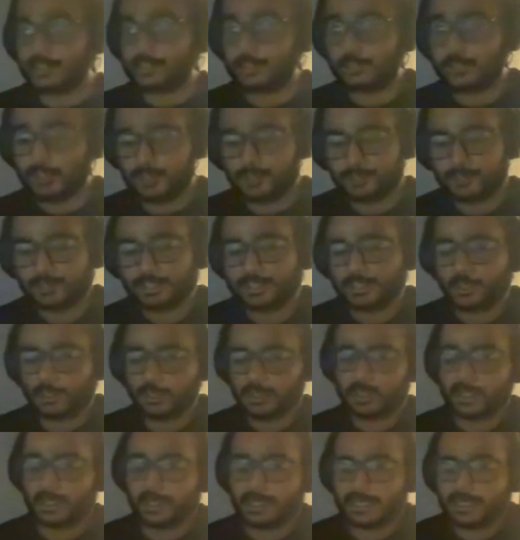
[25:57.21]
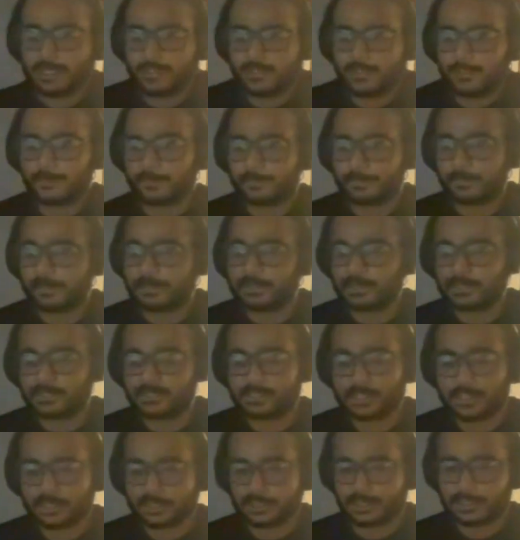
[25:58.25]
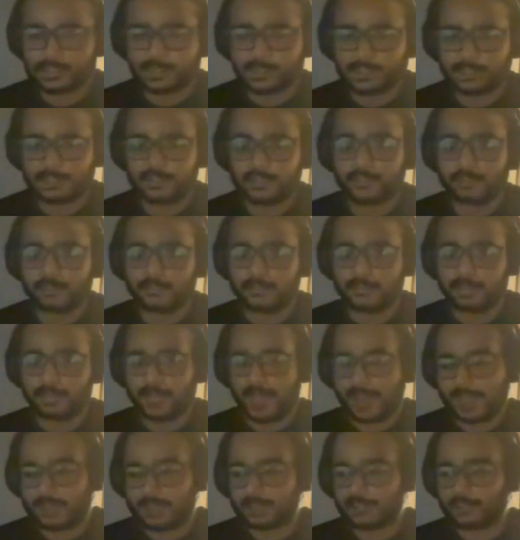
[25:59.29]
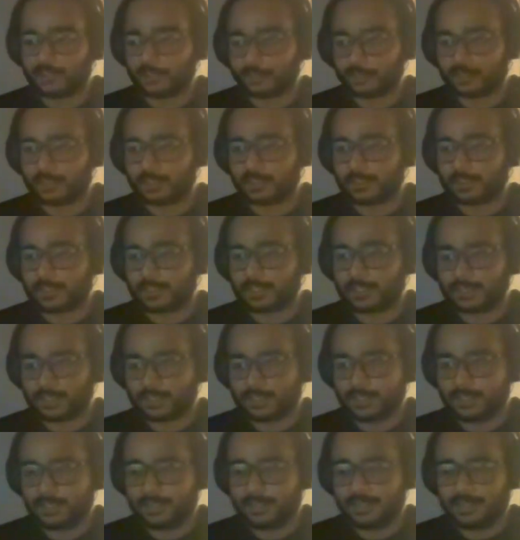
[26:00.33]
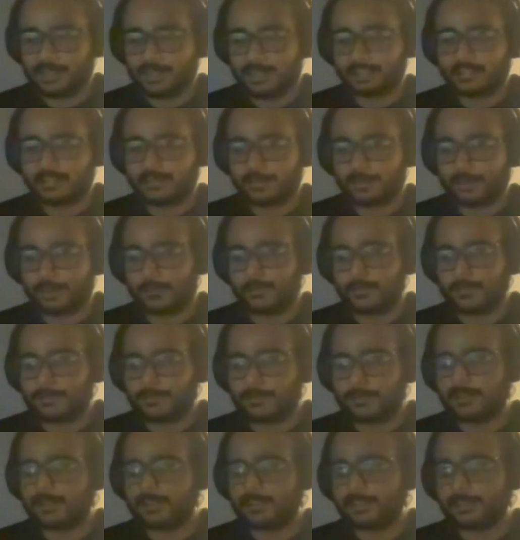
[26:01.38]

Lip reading: are good, but they're not great, because there's nothing like hands-on learning. And the problem with